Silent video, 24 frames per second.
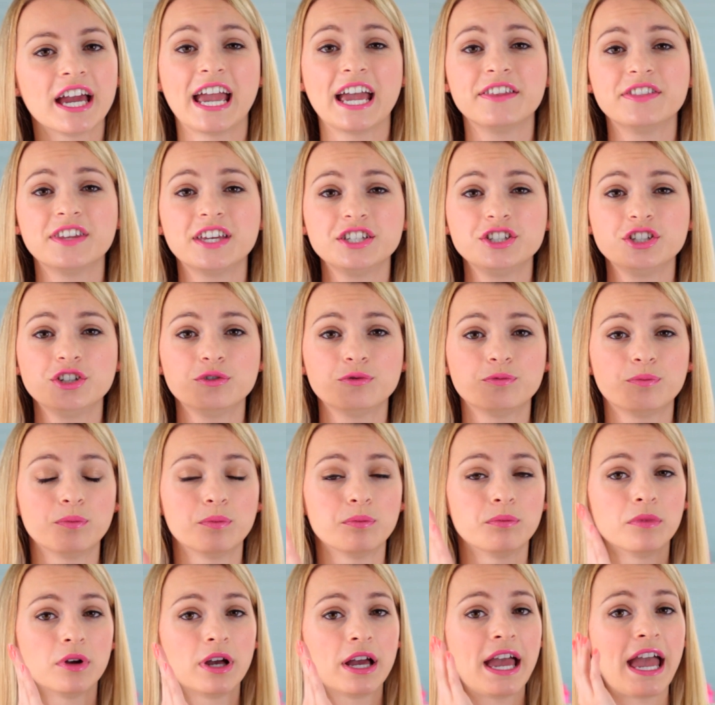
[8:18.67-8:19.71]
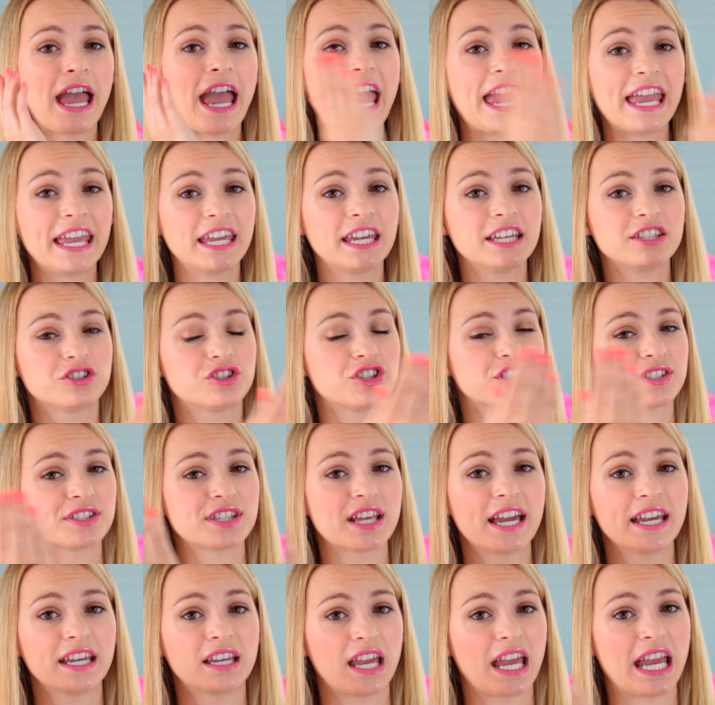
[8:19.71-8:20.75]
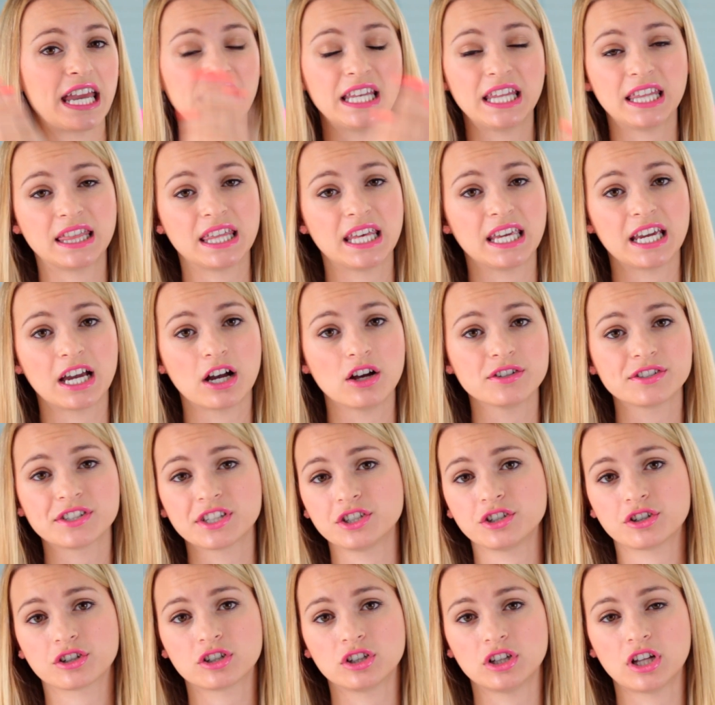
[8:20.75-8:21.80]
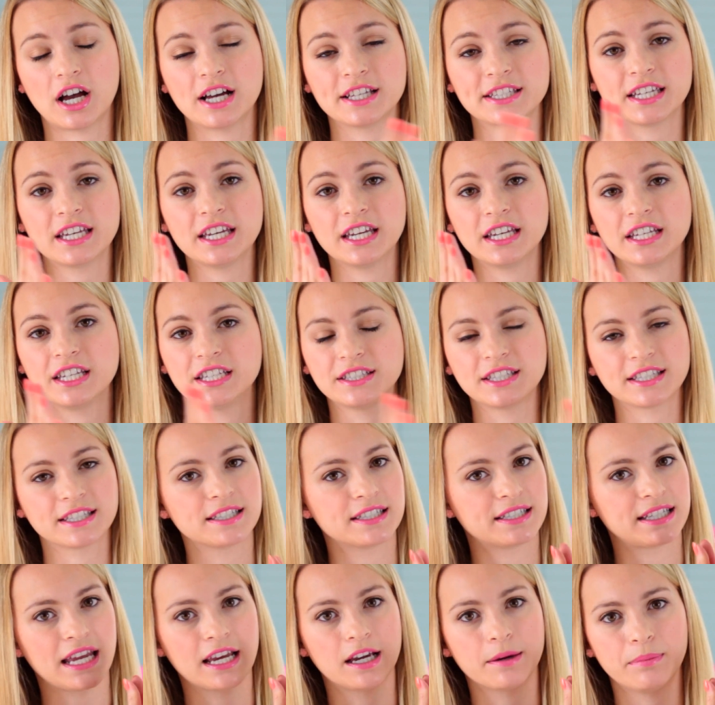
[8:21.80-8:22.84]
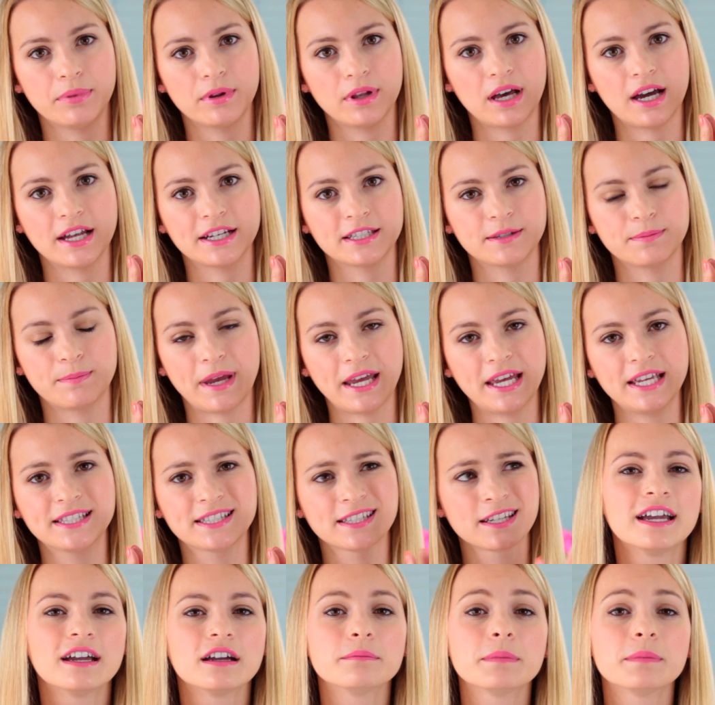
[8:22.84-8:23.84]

and then you hang it just like anything else in your closet, and it doesn't take up a lot of space.